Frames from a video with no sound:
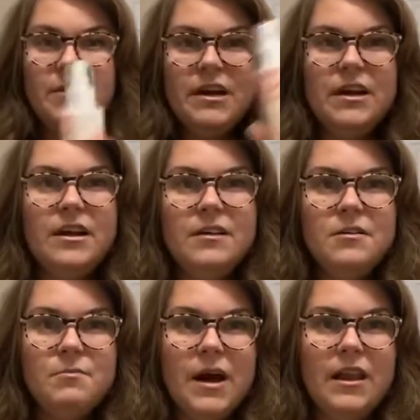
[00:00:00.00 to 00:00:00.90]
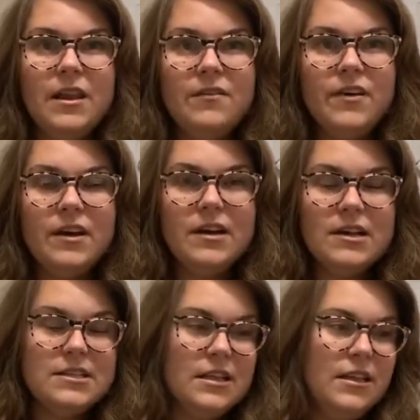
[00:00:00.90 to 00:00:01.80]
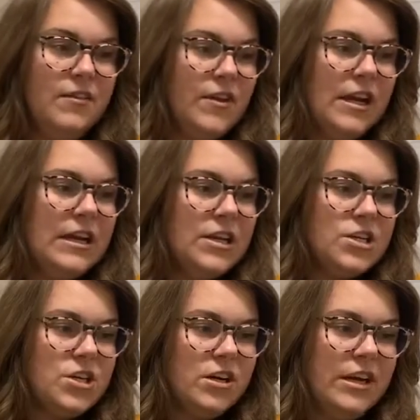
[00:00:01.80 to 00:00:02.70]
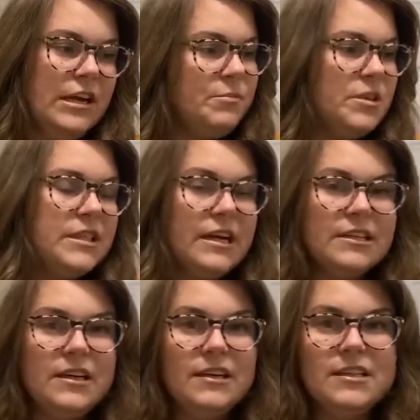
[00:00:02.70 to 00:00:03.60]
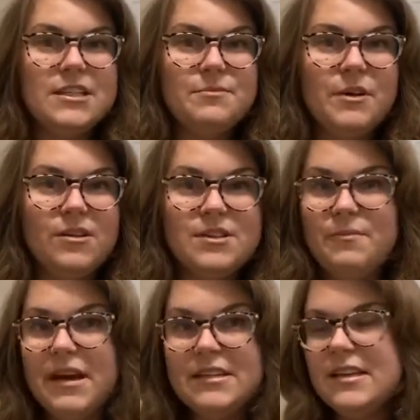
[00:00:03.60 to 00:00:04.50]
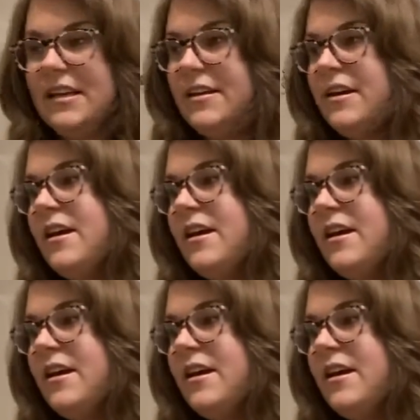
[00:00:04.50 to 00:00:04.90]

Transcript: in by 11. It's a leave-in conditioner, heat protectant, smells amazing.